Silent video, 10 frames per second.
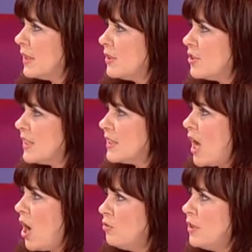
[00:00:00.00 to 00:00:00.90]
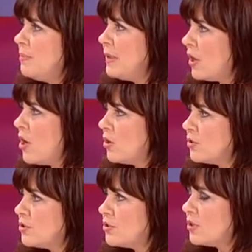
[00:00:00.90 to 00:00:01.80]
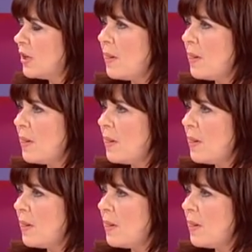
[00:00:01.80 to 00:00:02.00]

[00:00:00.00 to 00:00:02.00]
interest, only because,